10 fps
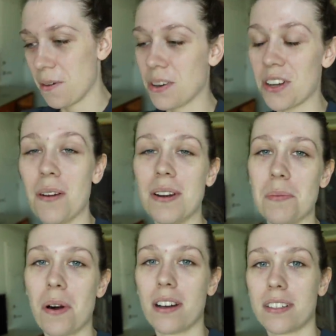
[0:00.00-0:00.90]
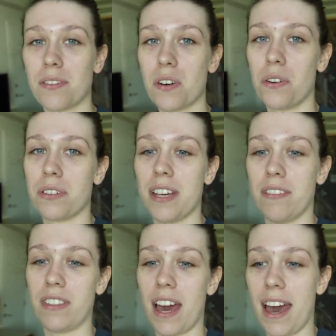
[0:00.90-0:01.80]
Which only works, of course,
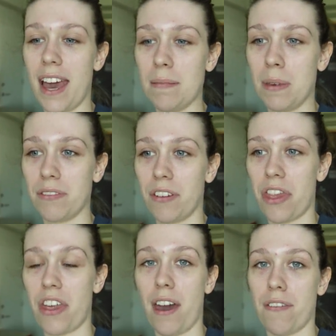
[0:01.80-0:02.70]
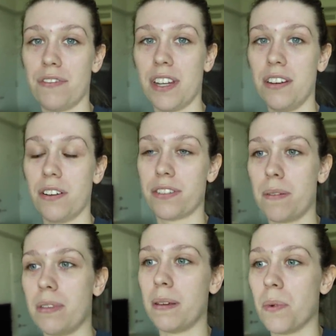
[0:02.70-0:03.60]
if they're aiming for theft and not
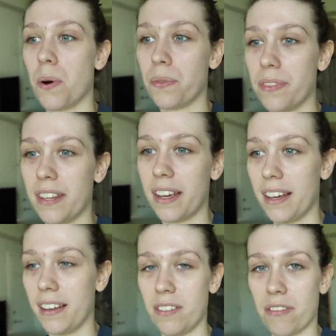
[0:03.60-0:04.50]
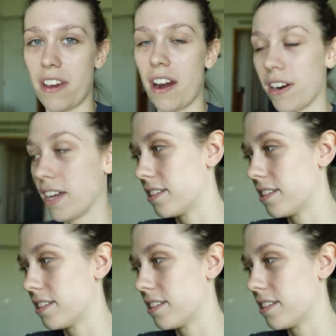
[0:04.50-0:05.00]
something more nefarious.